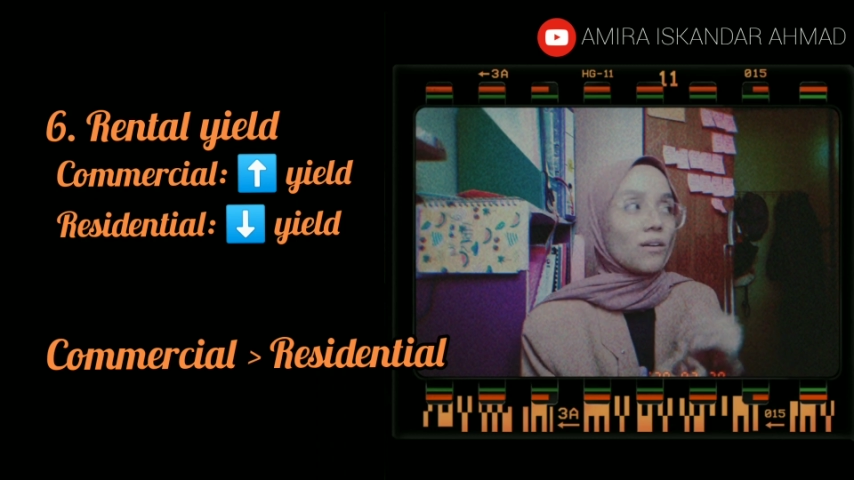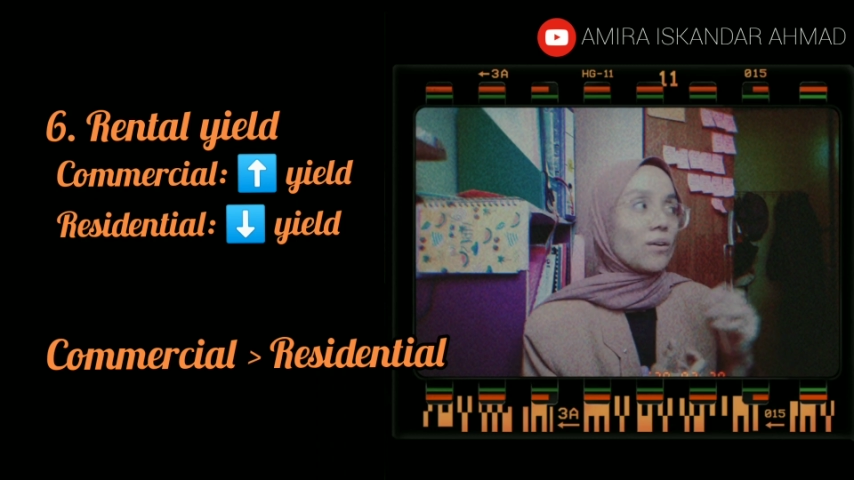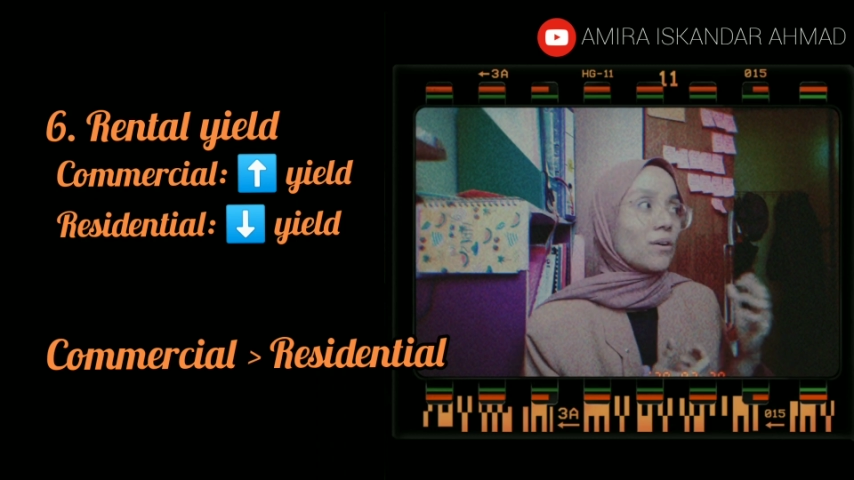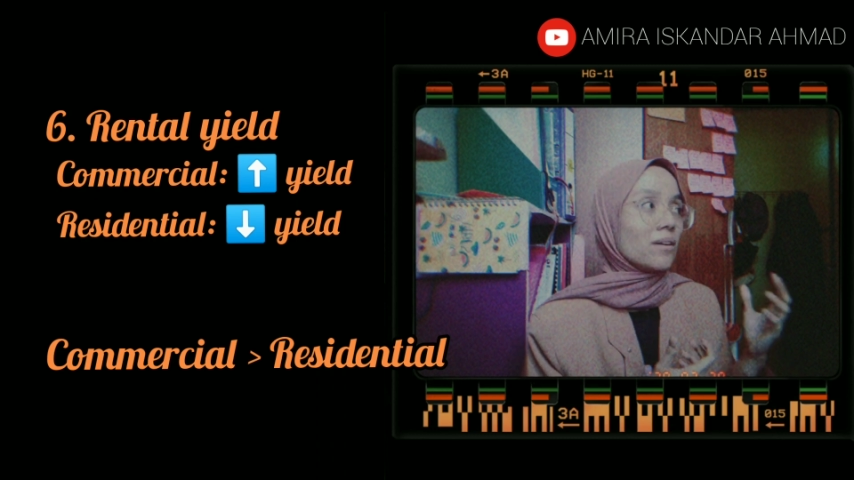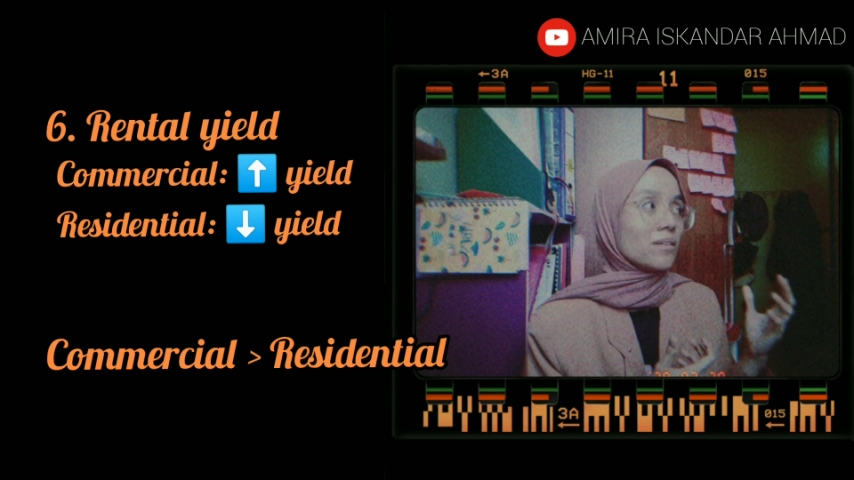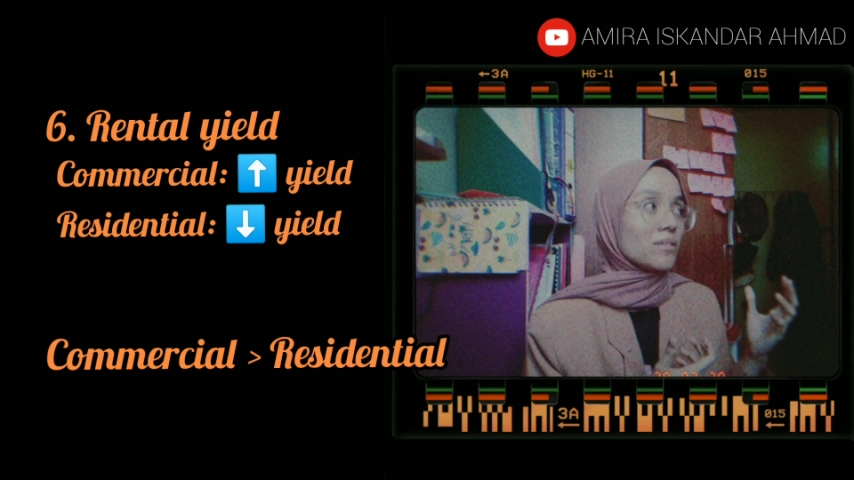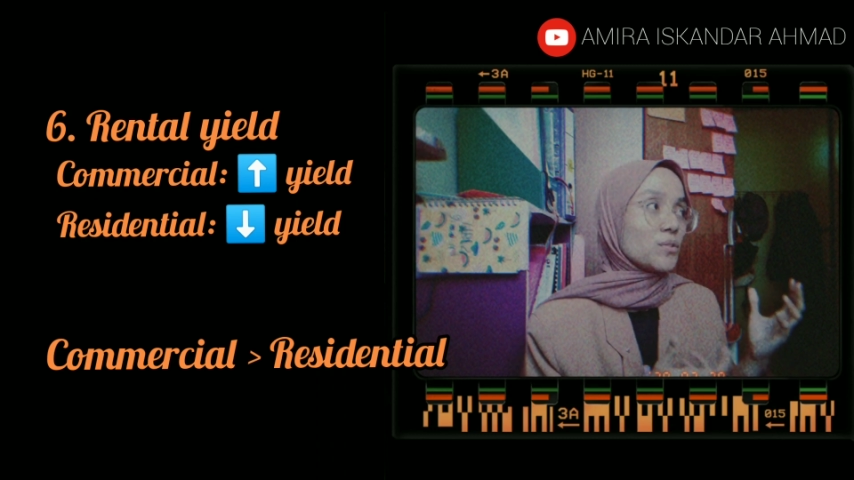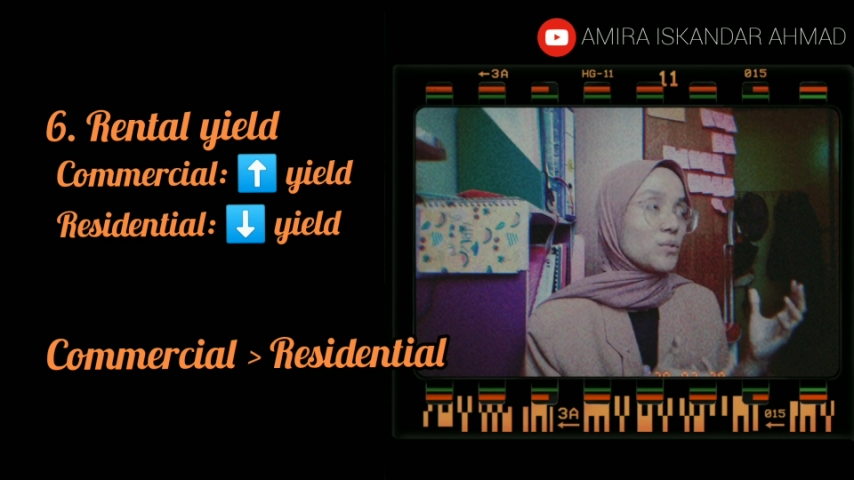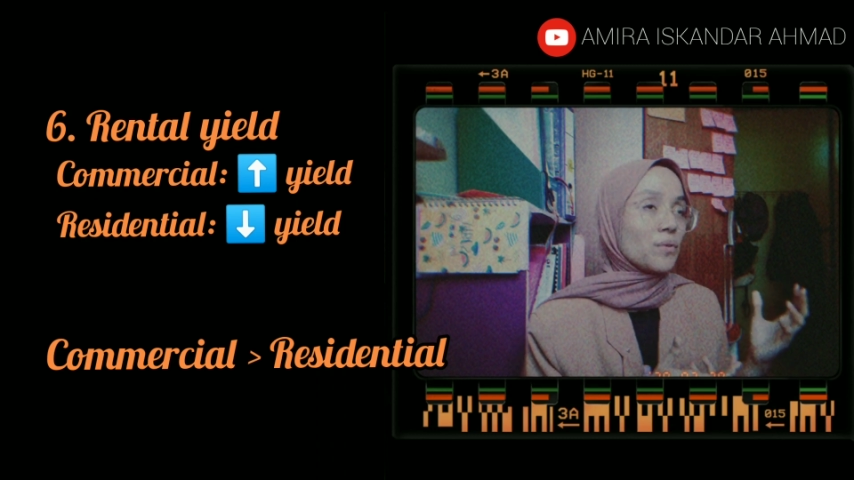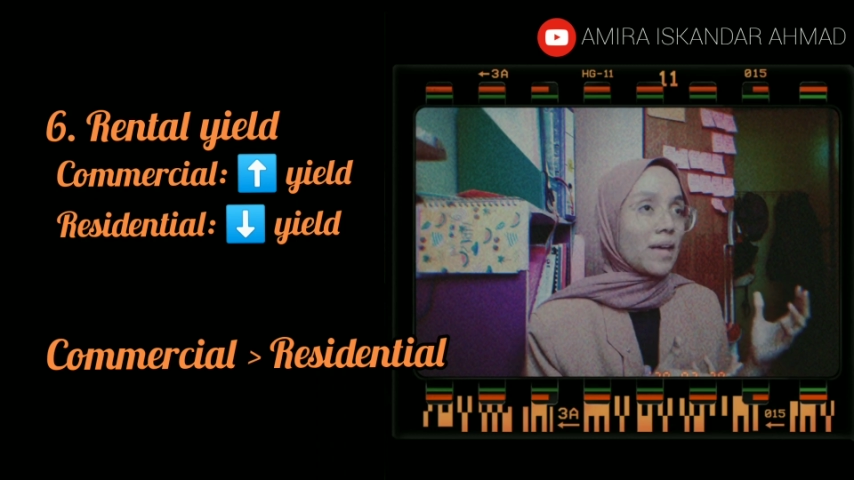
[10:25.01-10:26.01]
or
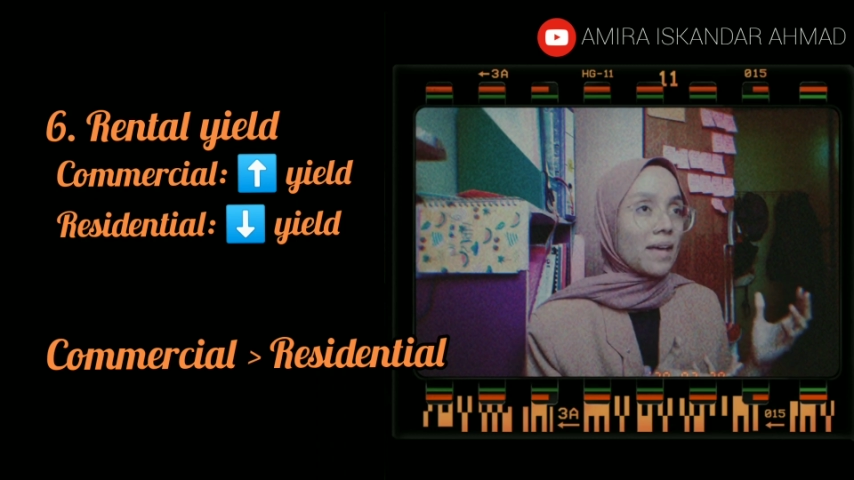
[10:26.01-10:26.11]
to